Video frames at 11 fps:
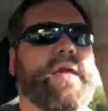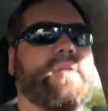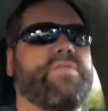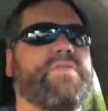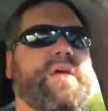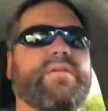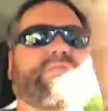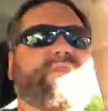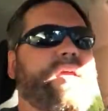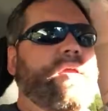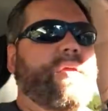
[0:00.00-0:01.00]
they could say,
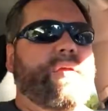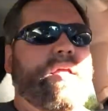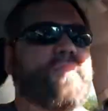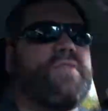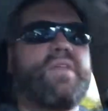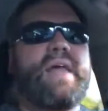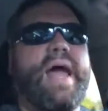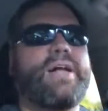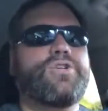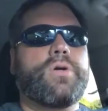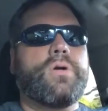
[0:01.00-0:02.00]
see, it isn't the
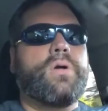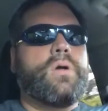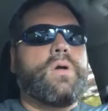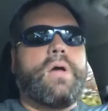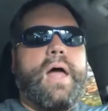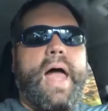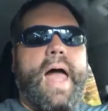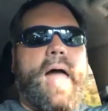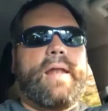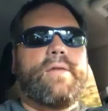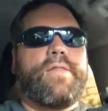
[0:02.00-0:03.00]
catcher.
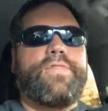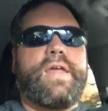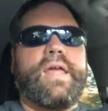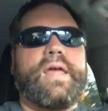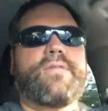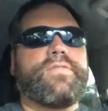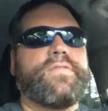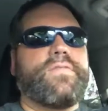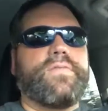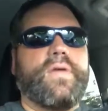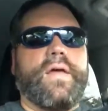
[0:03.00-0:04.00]
And the thing is,
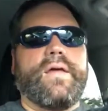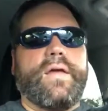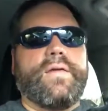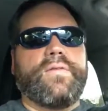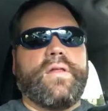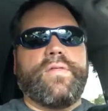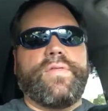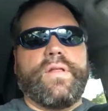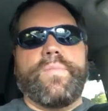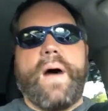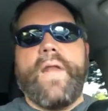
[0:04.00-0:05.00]
and the
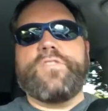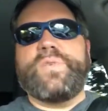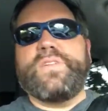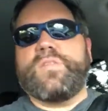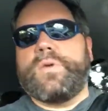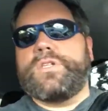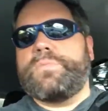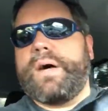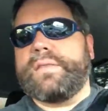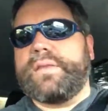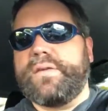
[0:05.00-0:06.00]
thing that bothers me so much
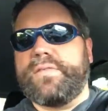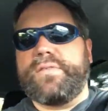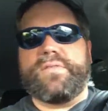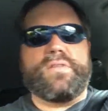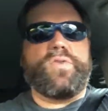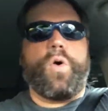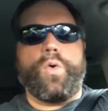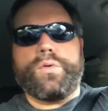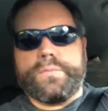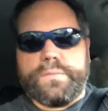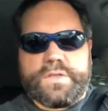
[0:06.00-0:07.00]
about this is, this
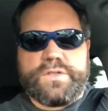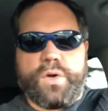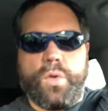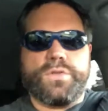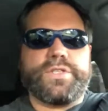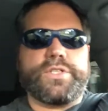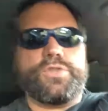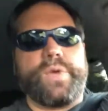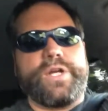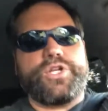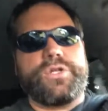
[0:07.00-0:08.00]
whole
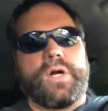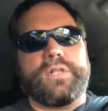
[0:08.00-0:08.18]
situation